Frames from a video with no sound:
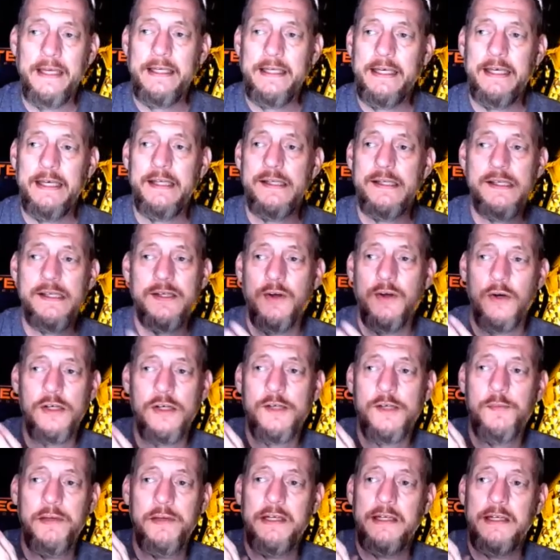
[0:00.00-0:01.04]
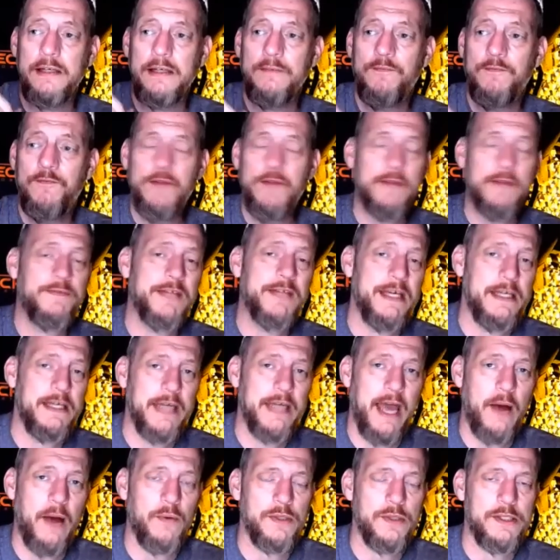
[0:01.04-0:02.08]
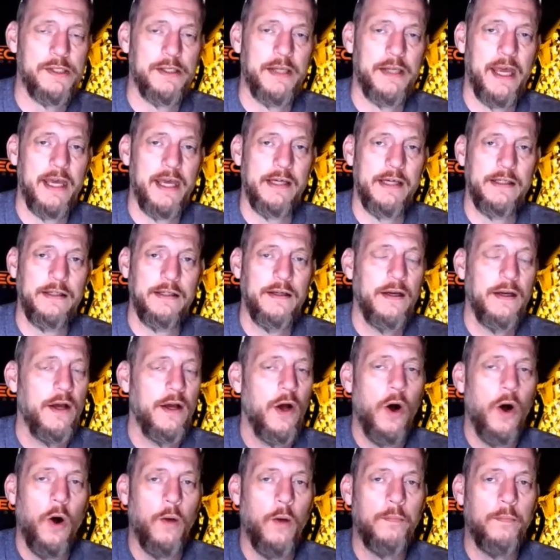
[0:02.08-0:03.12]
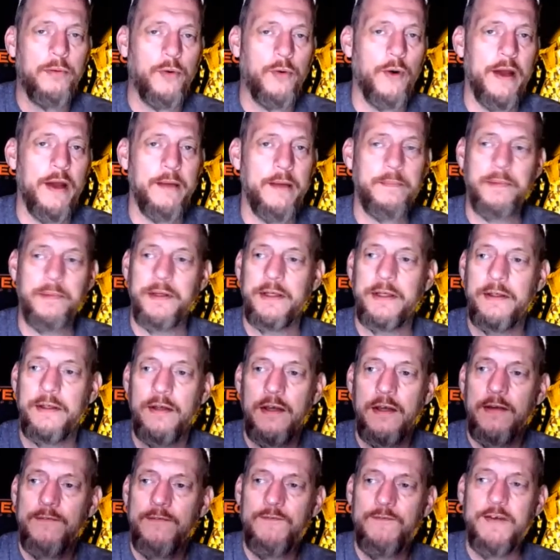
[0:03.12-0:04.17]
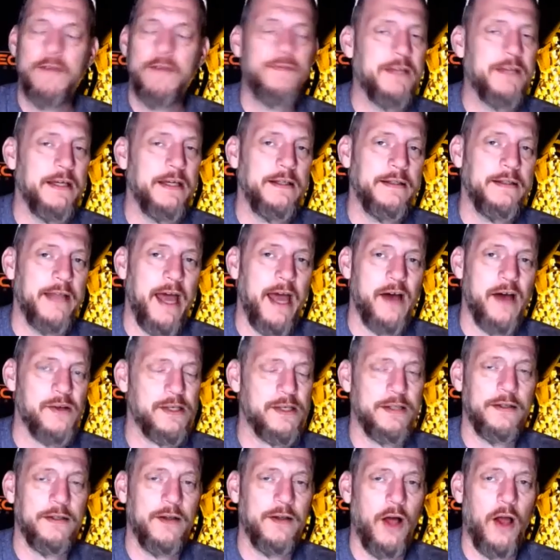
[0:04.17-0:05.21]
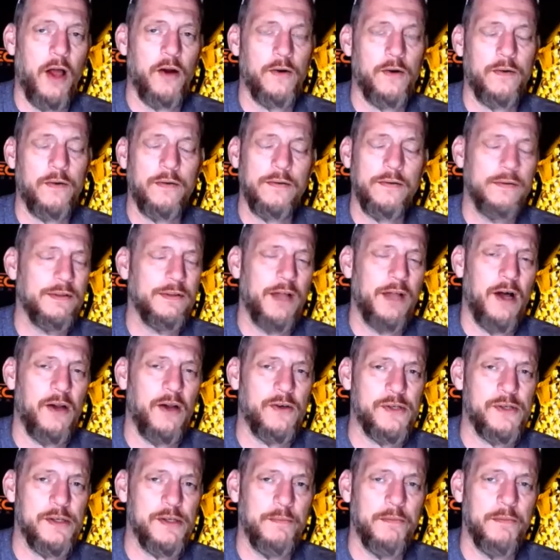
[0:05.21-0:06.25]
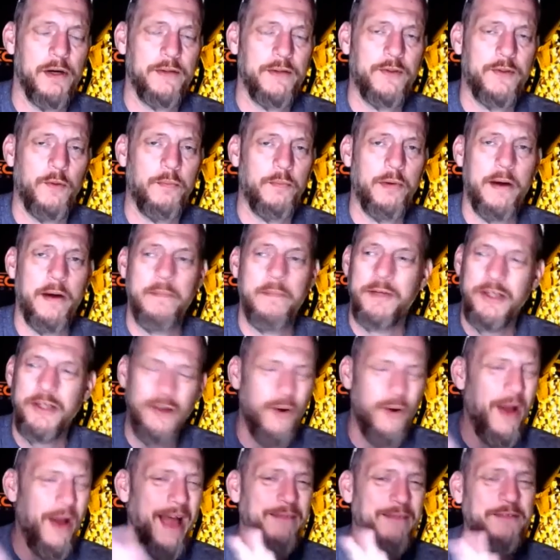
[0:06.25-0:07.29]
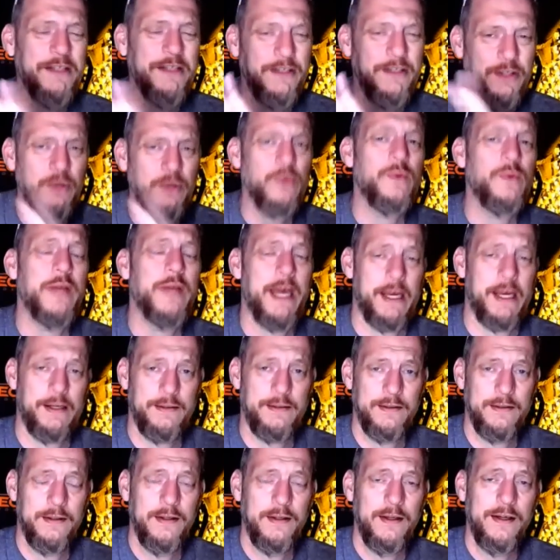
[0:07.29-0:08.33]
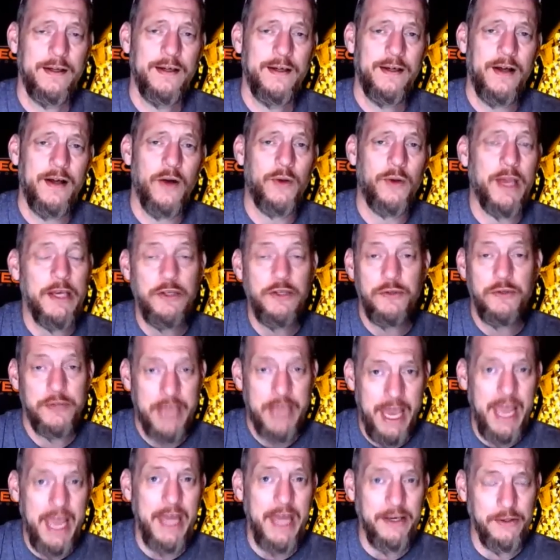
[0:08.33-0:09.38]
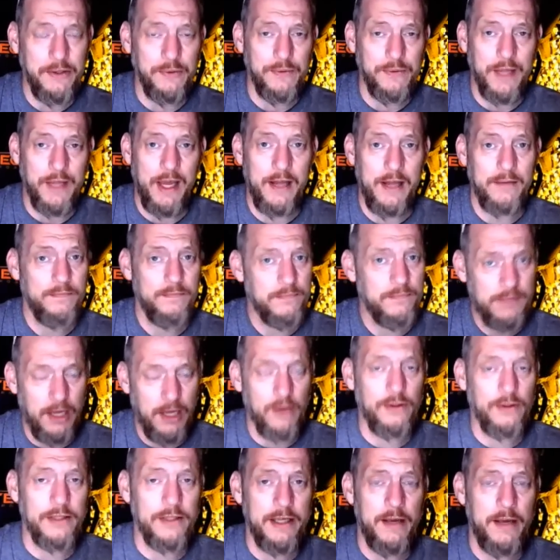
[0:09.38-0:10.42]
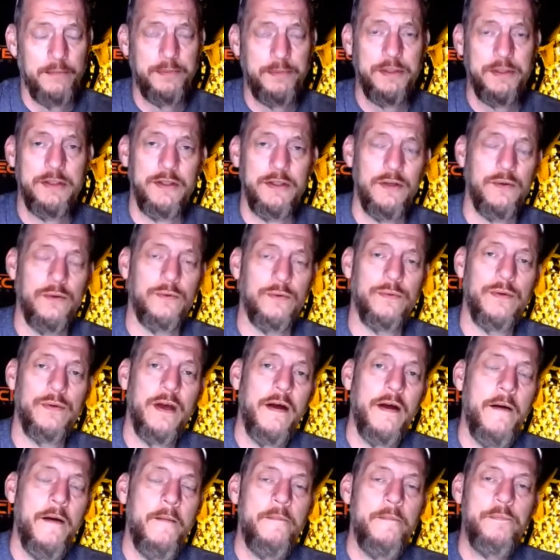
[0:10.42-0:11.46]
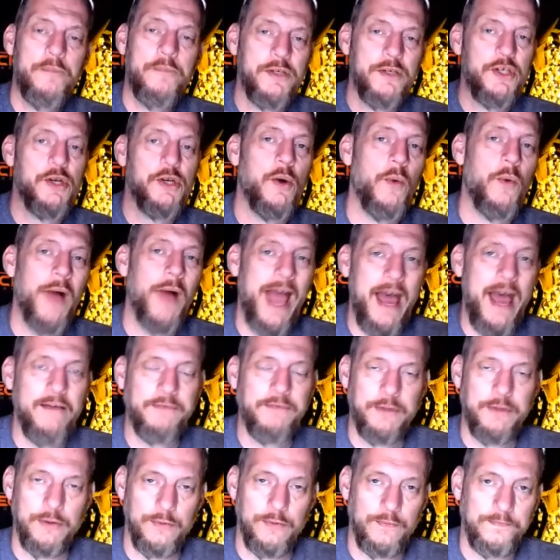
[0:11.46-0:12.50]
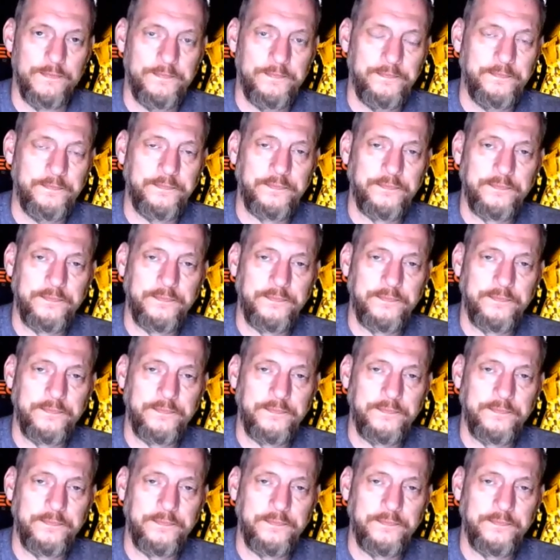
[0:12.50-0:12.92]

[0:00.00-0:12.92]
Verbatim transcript: and again start spending fifteen hours a day on prepping, fifteen thousand dollars a month on prepping. You don't have to do that. Okay, you can do that. Totally up to you, but you don't have to.